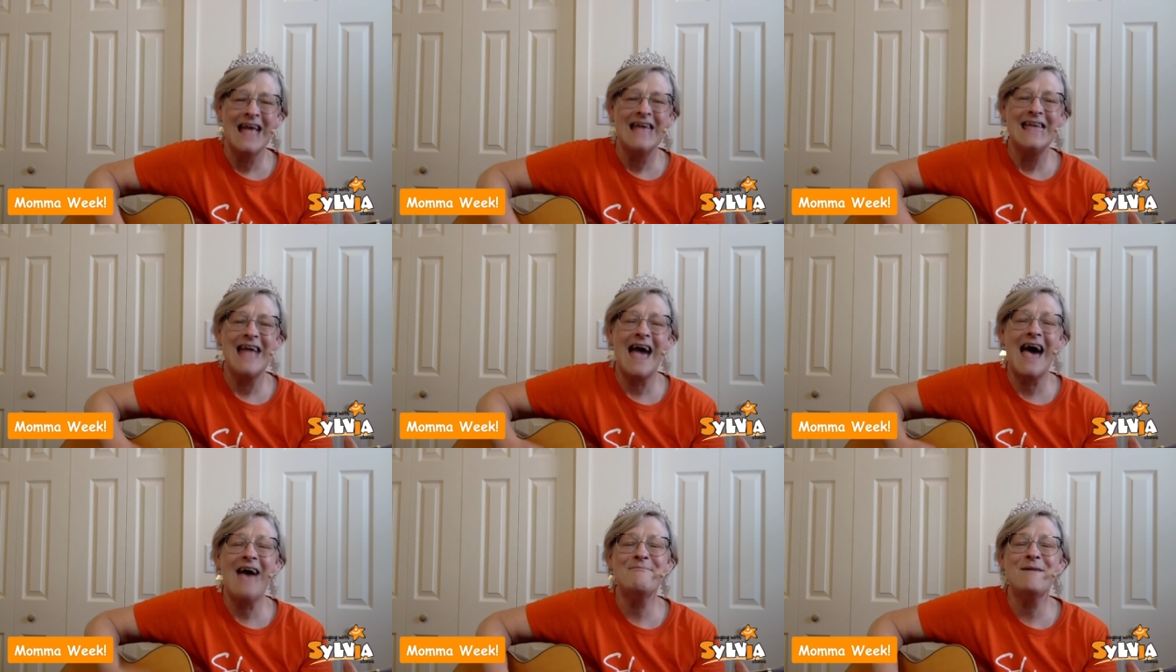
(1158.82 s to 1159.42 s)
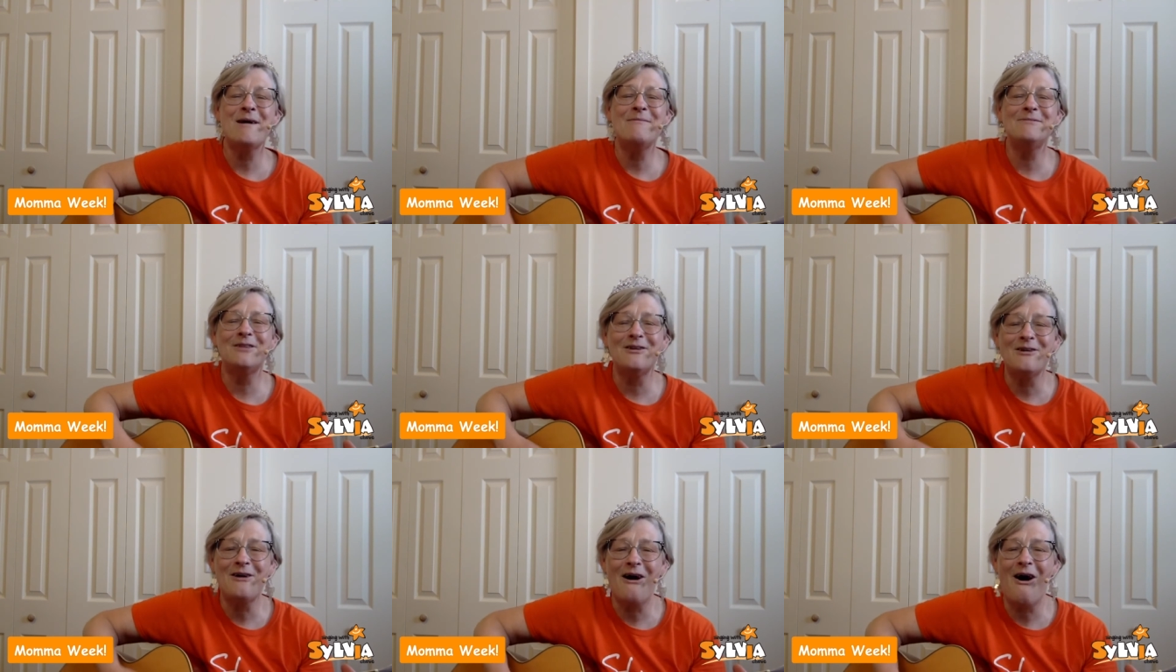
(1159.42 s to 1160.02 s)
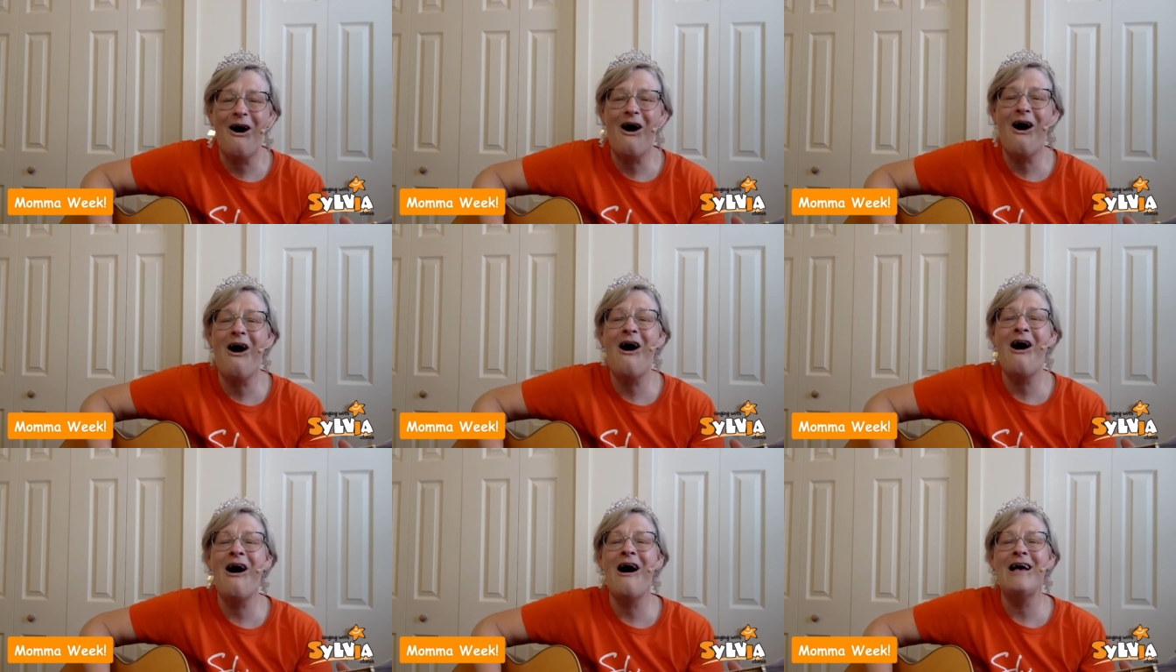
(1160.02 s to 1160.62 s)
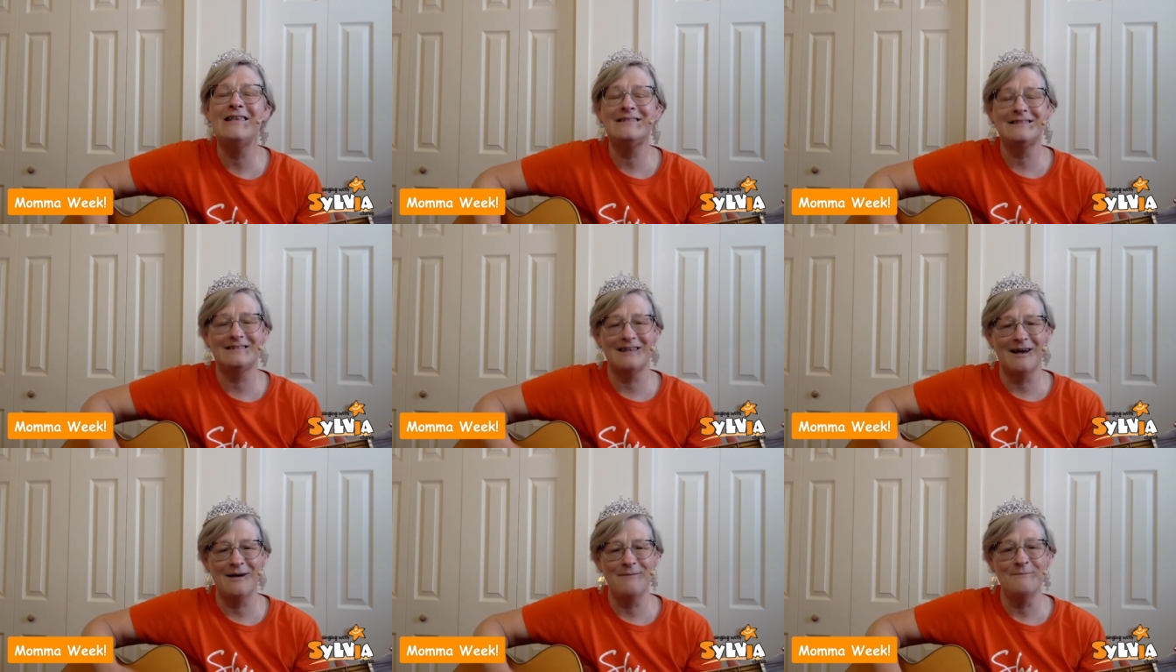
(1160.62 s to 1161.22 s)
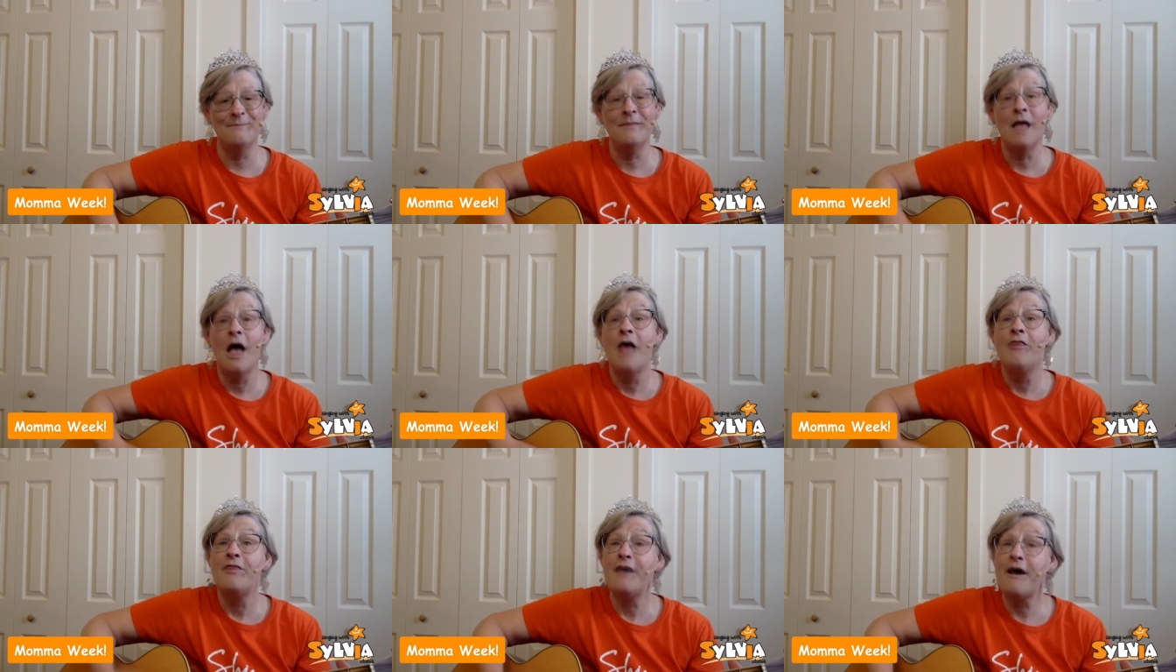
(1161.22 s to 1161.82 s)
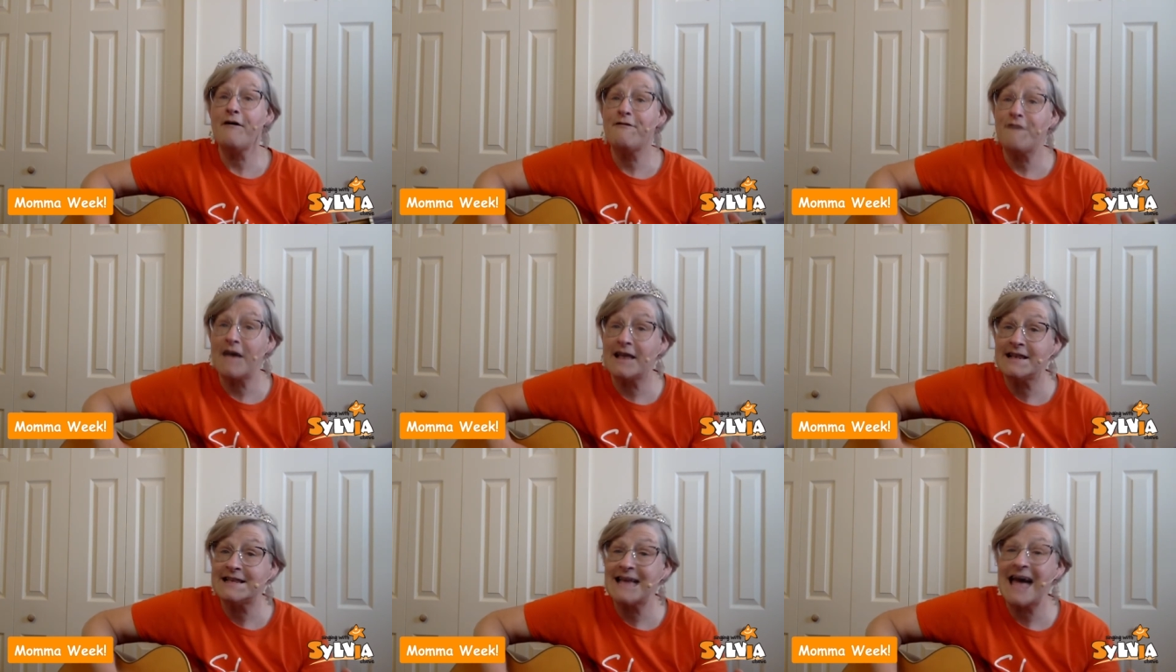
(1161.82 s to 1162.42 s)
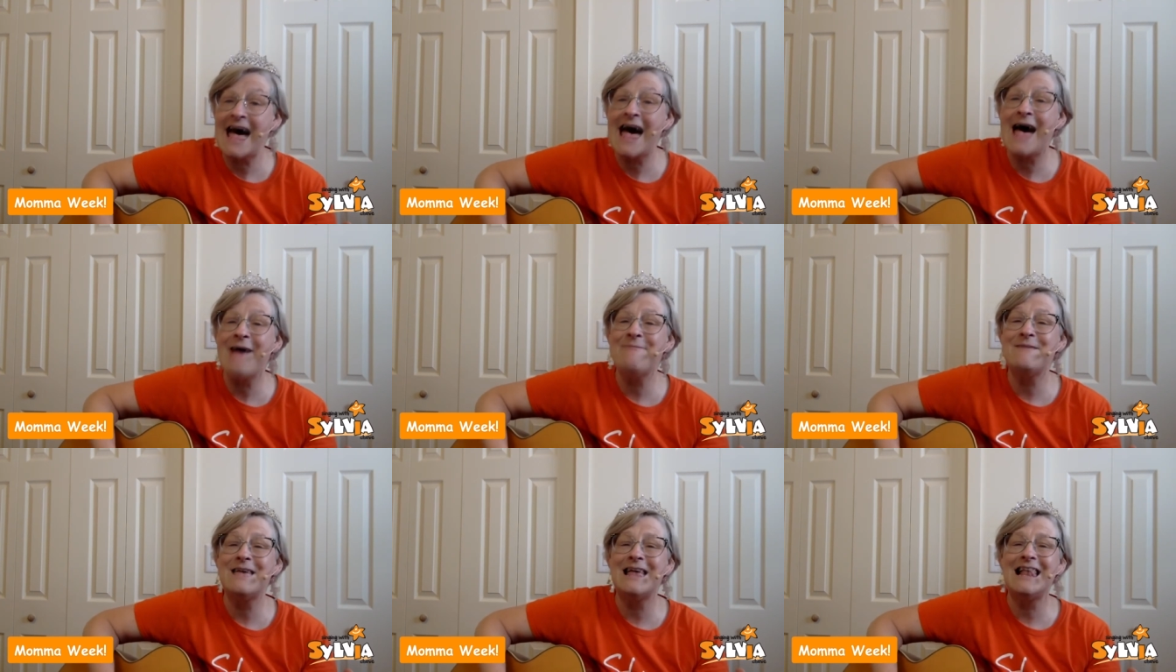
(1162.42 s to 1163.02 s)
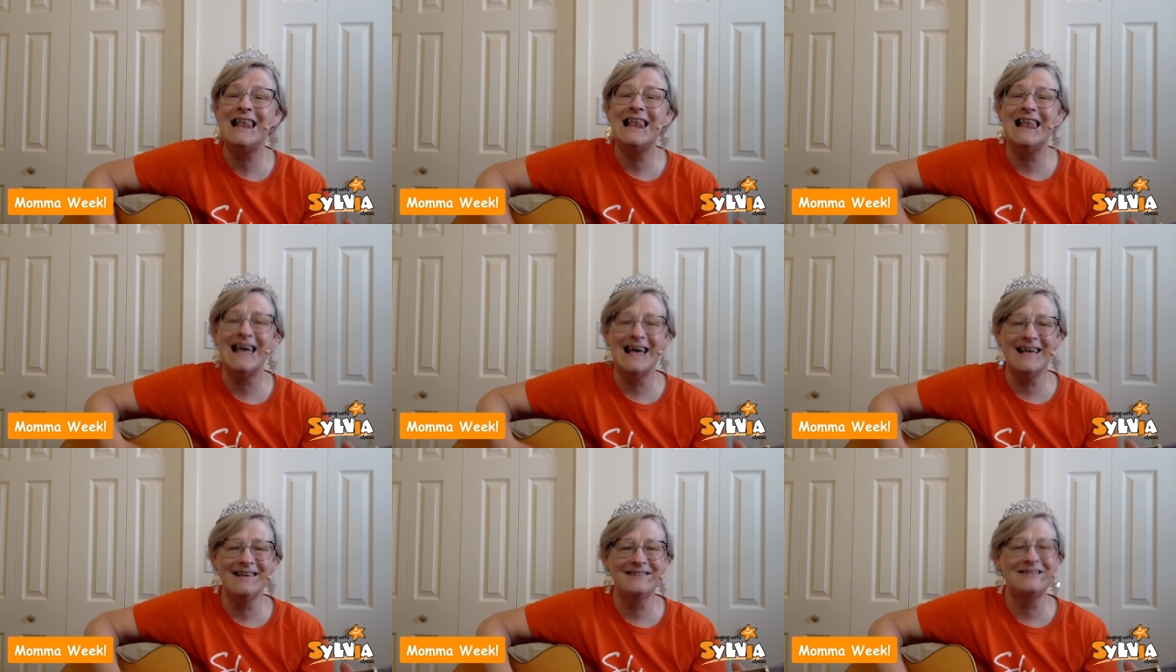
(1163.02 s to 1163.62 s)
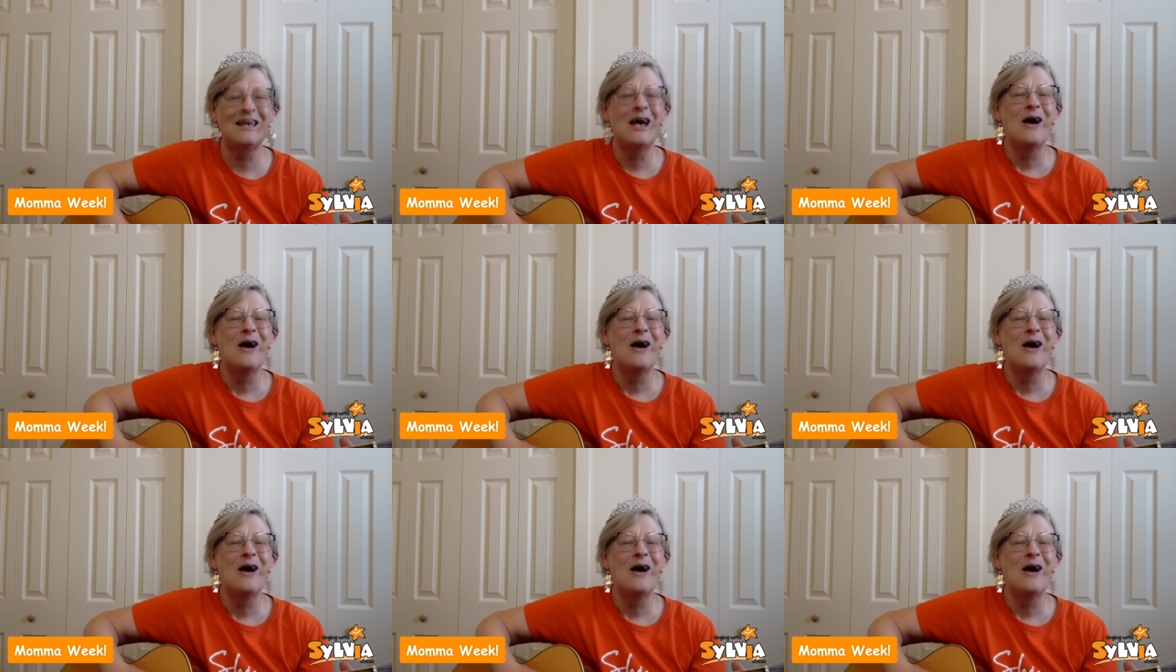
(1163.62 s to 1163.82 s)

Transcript: Yeah, mums are awesome. They're fantabulous.